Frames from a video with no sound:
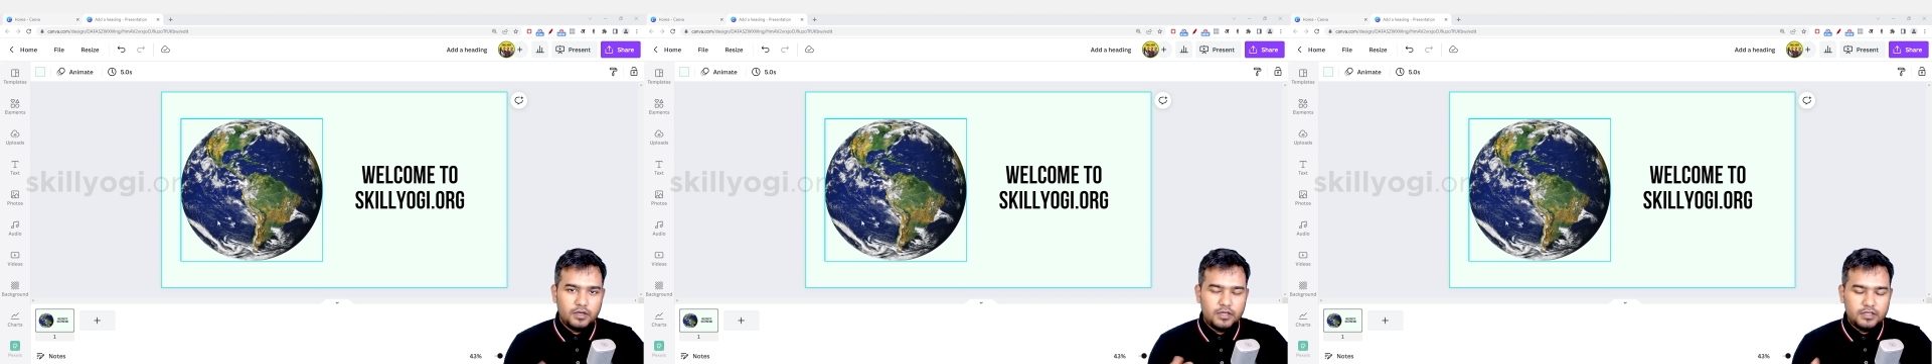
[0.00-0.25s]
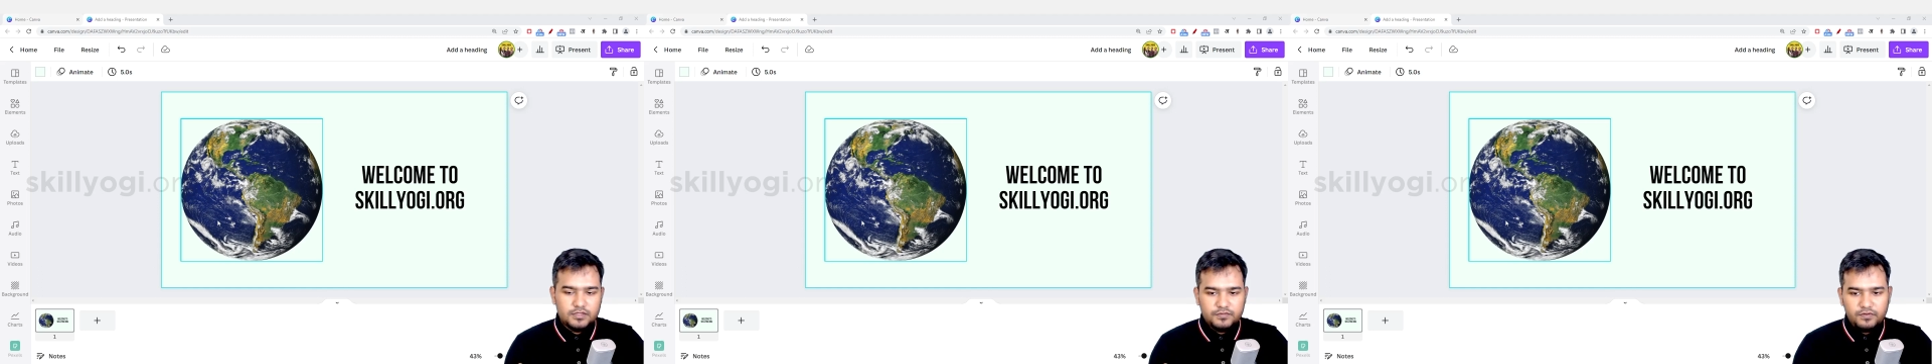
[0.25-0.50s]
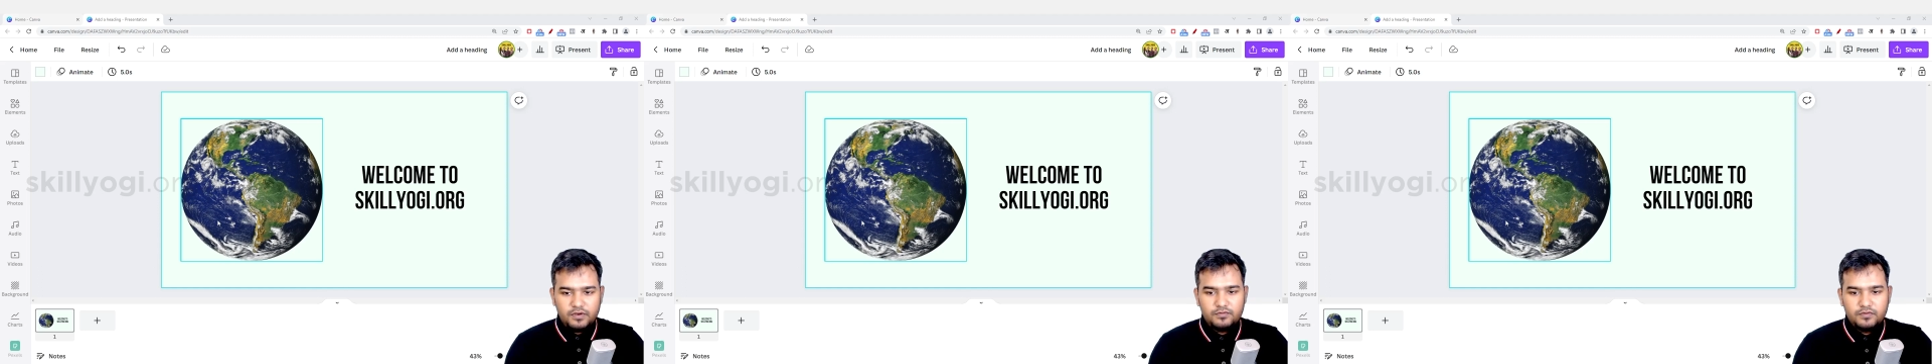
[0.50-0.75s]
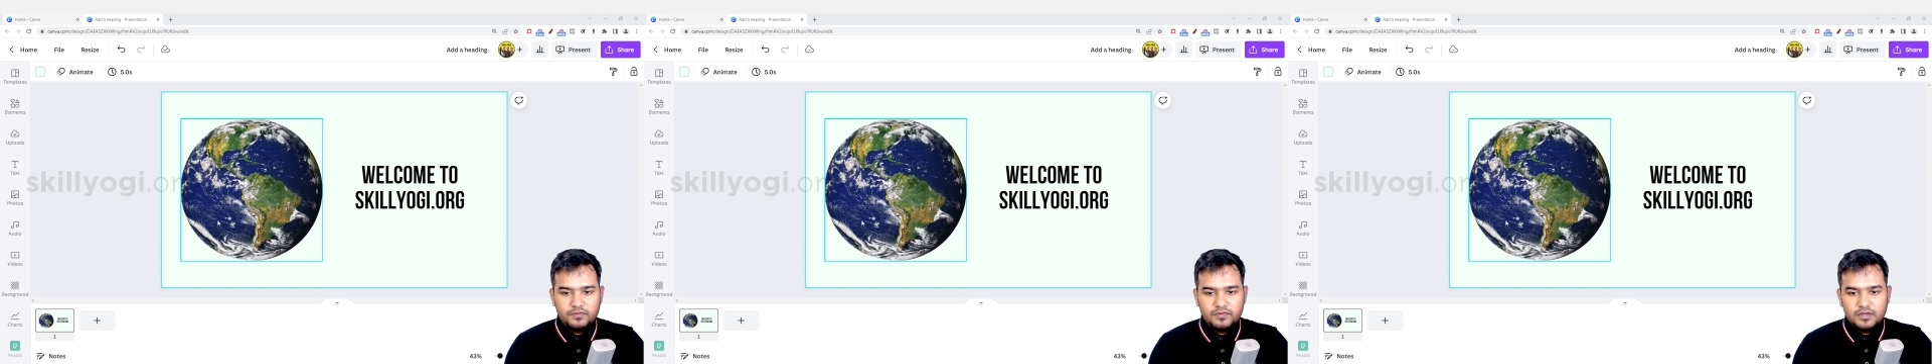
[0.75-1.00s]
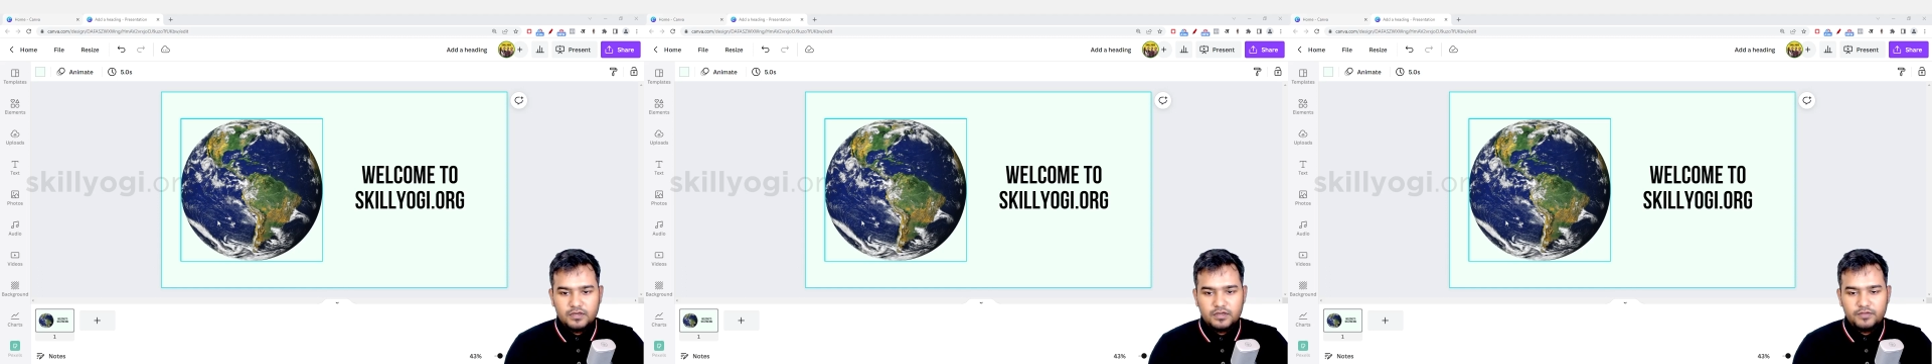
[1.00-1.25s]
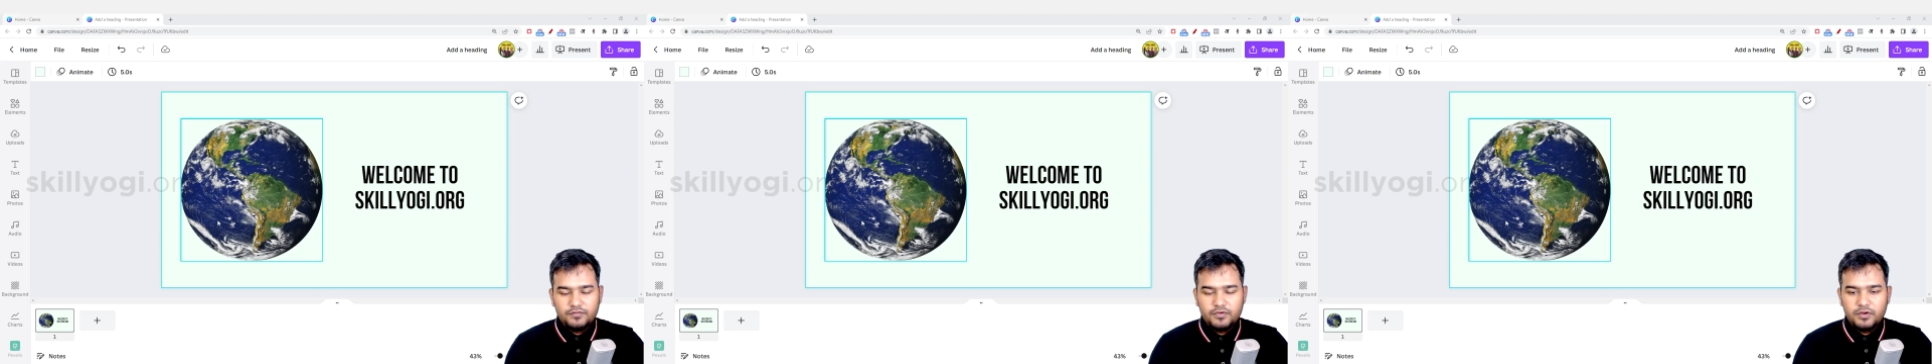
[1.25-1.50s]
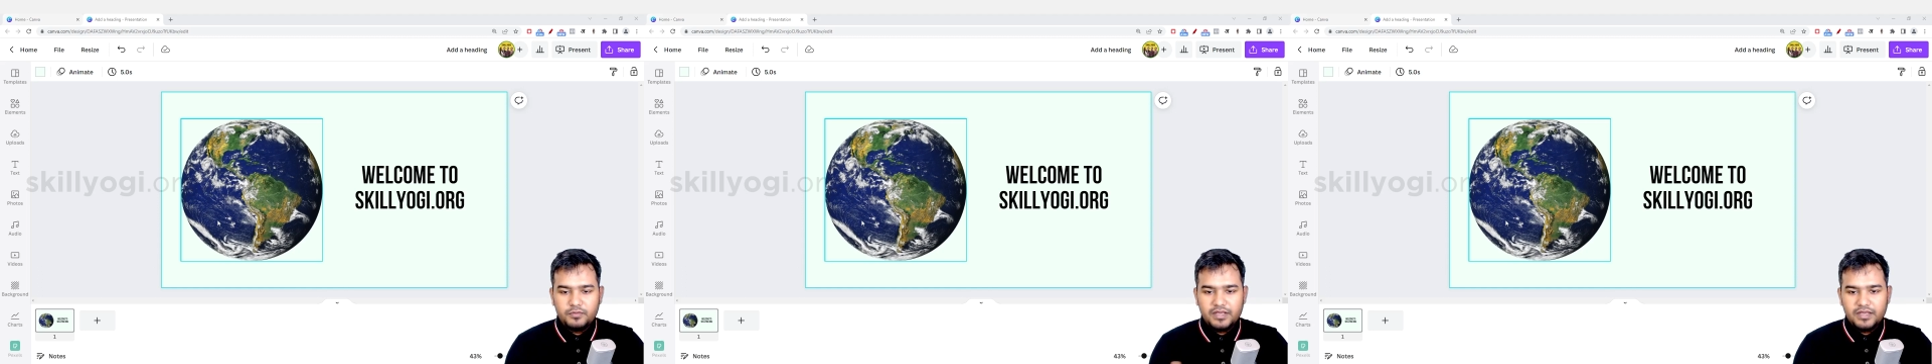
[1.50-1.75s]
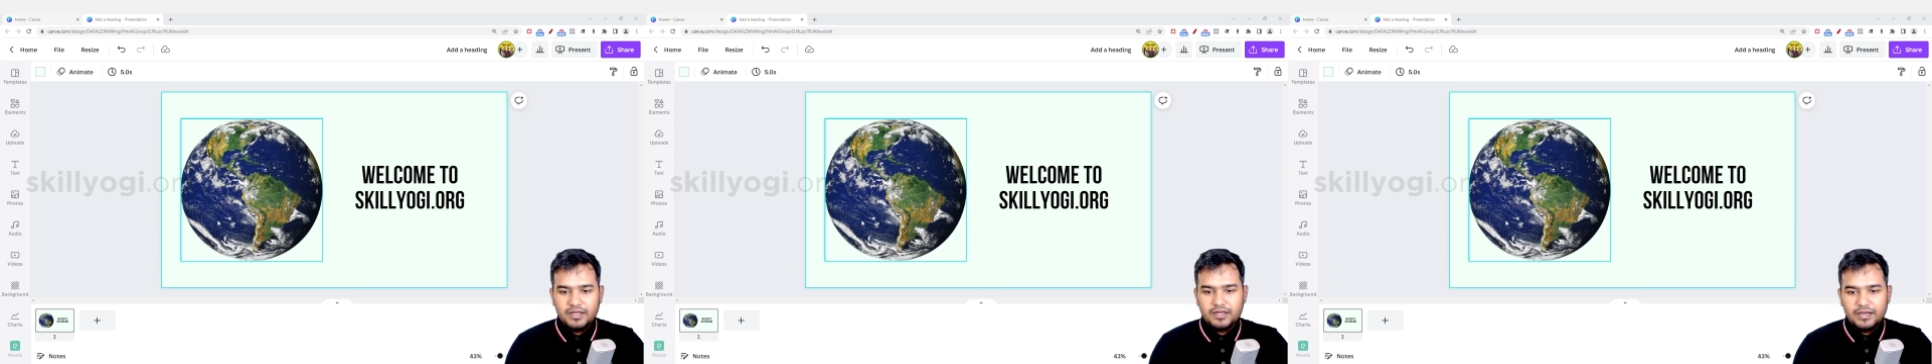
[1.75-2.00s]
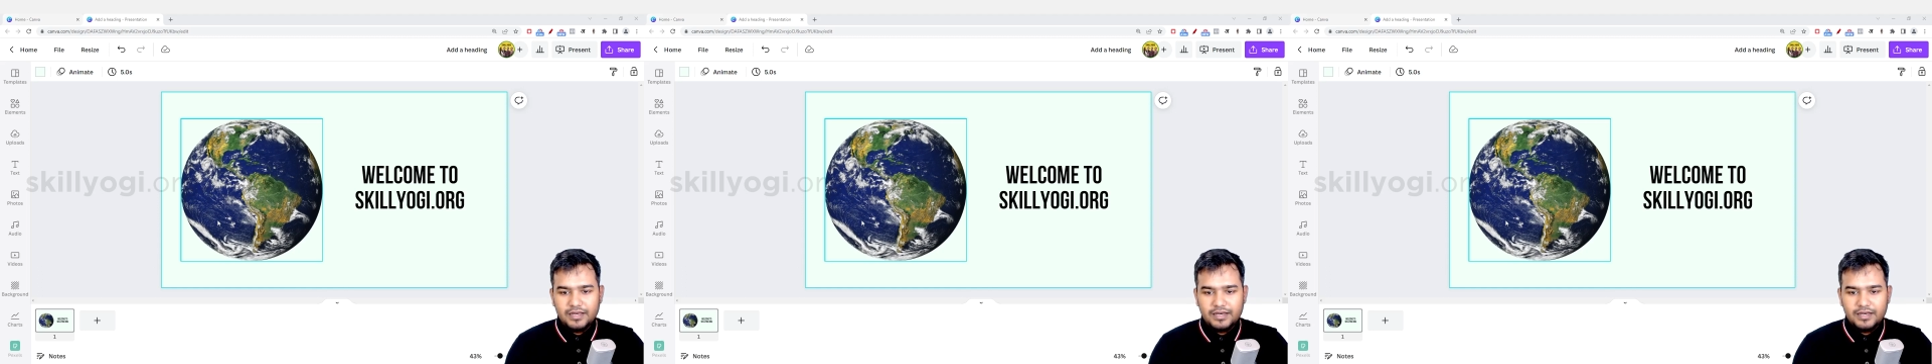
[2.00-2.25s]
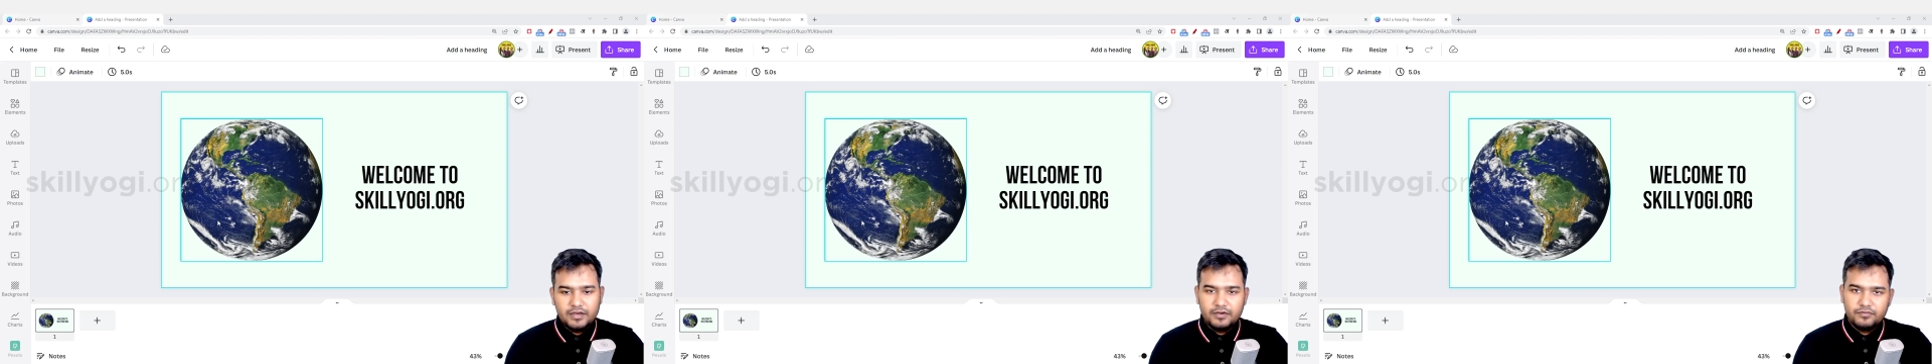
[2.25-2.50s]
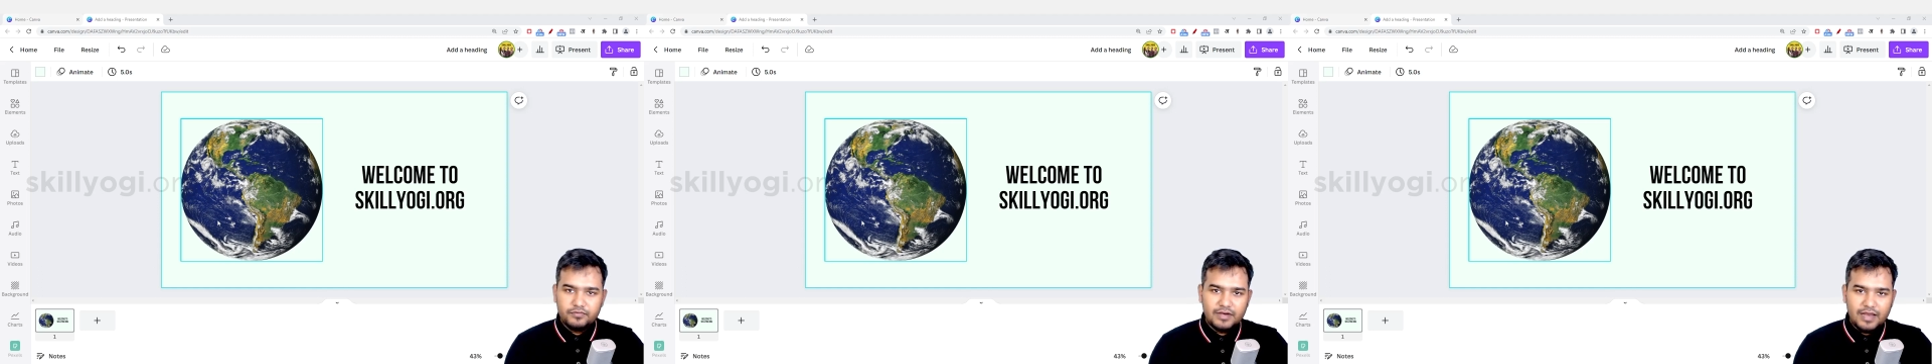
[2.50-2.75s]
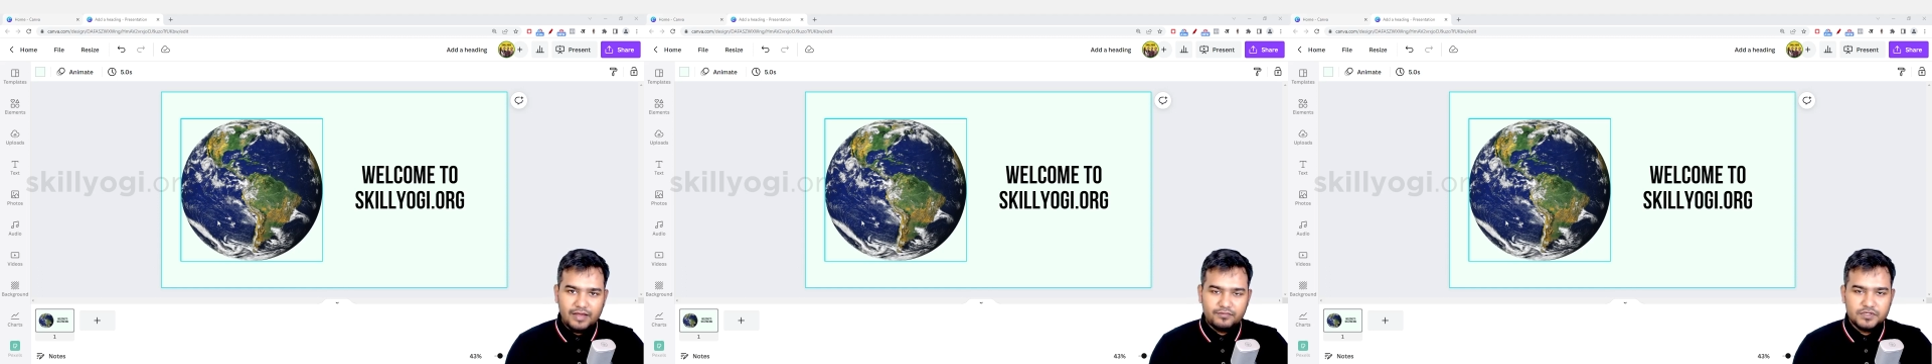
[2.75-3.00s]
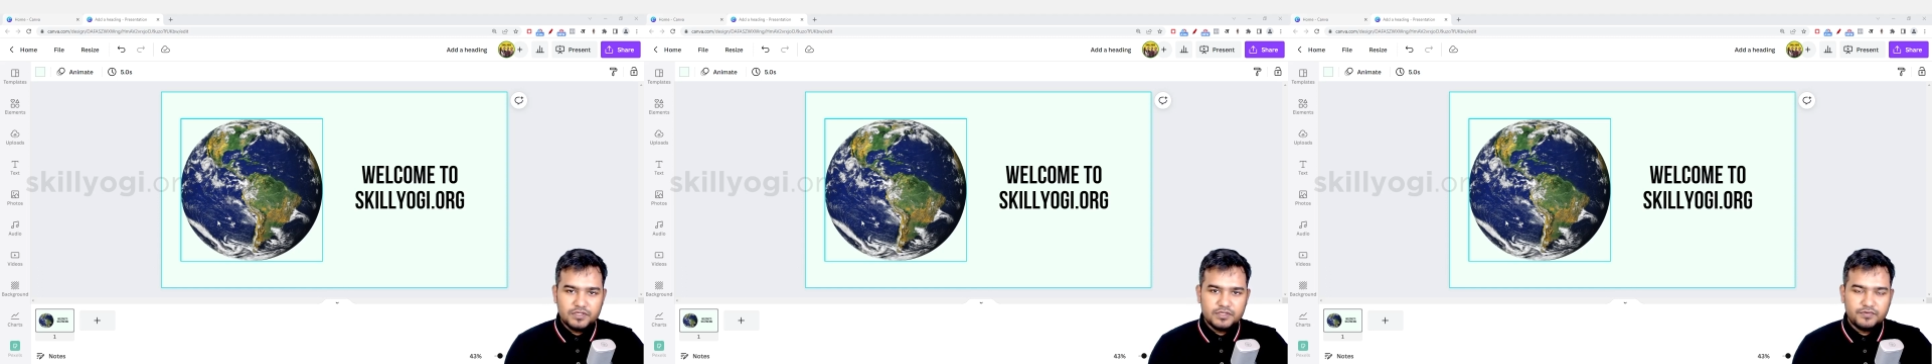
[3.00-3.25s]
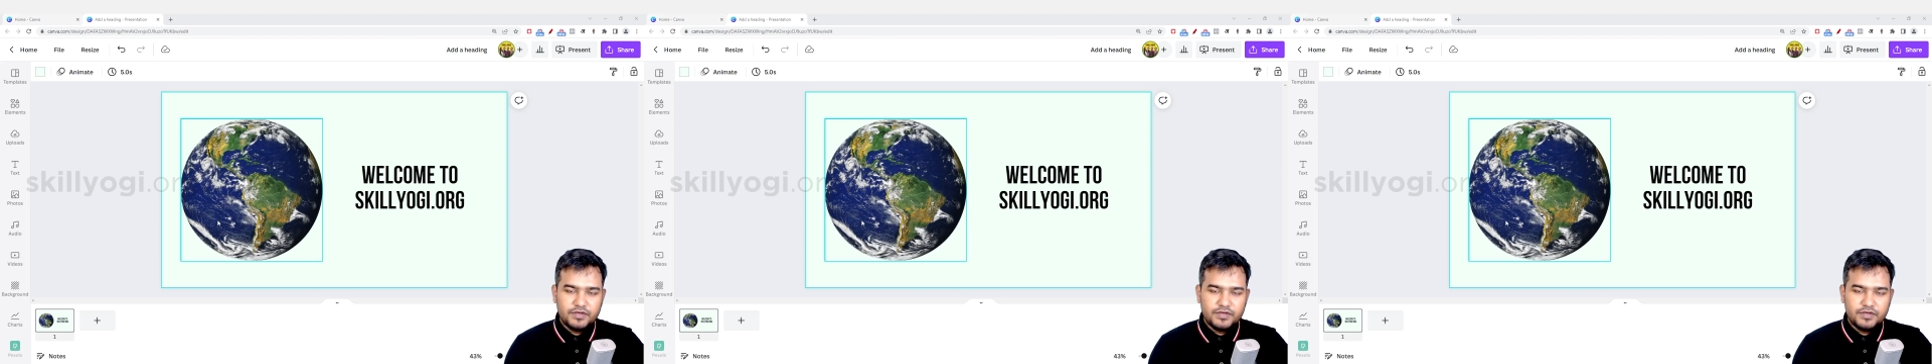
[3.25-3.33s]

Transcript: In this video, we will learn if you are making content in different languages.